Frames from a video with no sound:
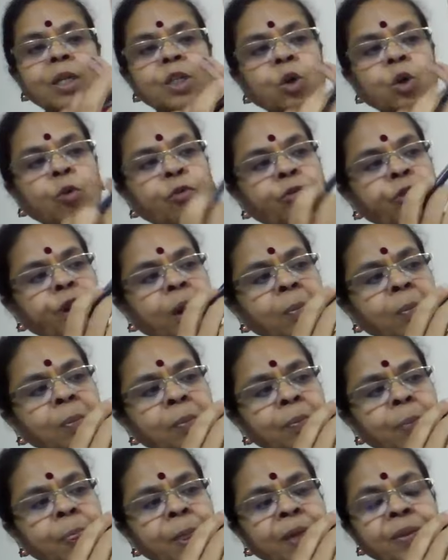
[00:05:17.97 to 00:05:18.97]
So from
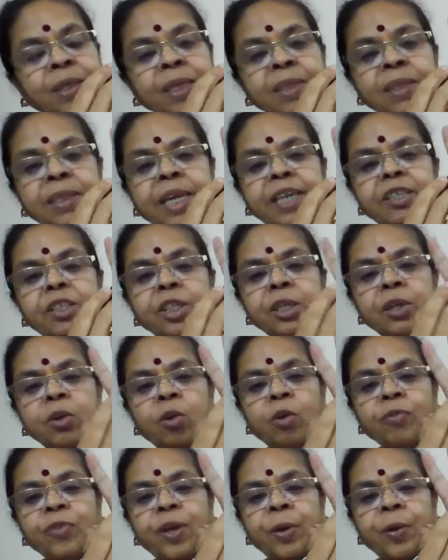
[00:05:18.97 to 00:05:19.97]
the
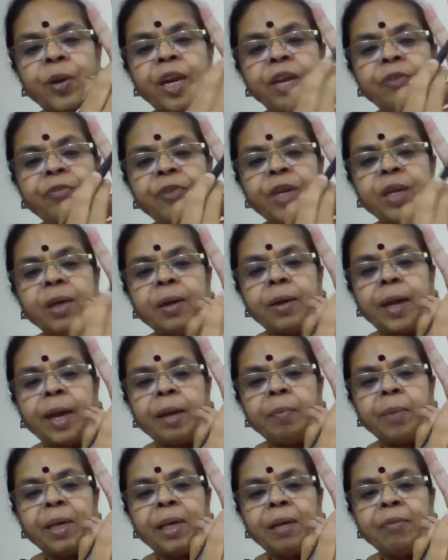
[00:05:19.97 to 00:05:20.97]
center of the ring finger
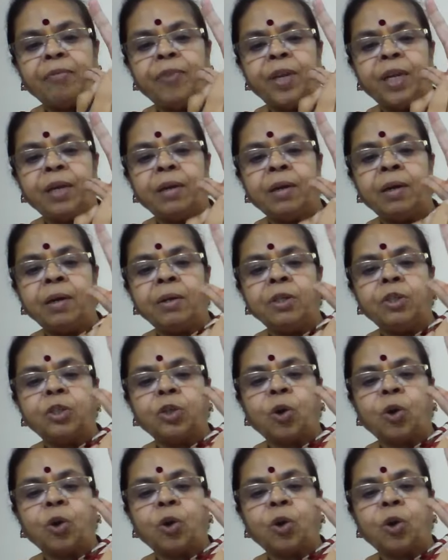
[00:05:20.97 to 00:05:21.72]
and middle finger,